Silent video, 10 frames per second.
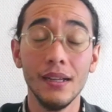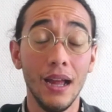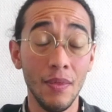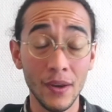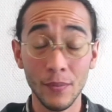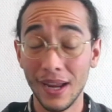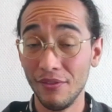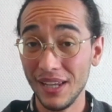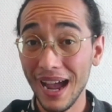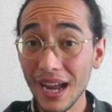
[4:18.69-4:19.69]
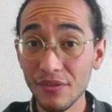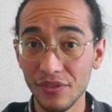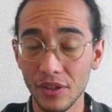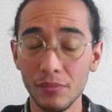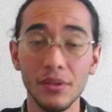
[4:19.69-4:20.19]
And then we have the
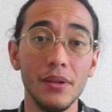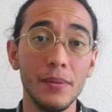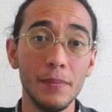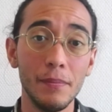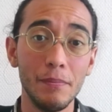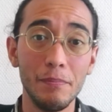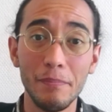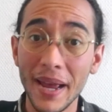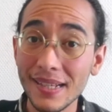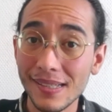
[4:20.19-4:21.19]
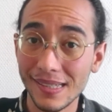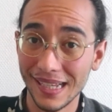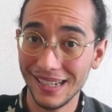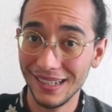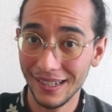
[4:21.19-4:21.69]
adverb,
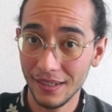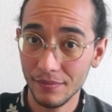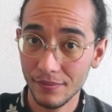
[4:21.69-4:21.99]
basically.